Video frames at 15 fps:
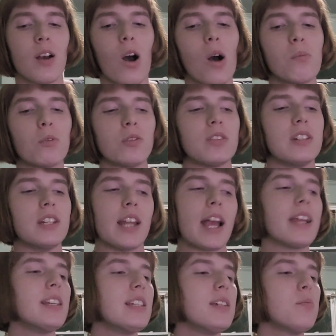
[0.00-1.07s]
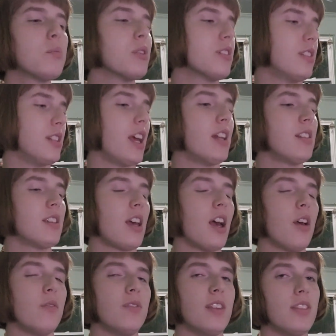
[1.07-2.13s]
almost 90%
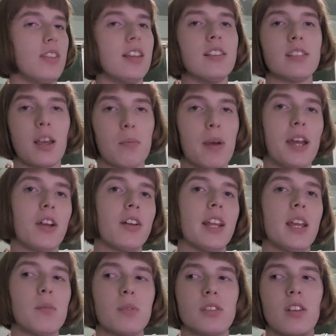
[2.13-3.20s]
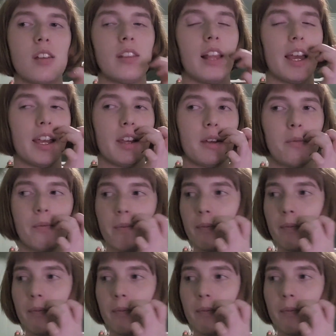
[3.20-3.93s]
of the things I buy on Amazon, like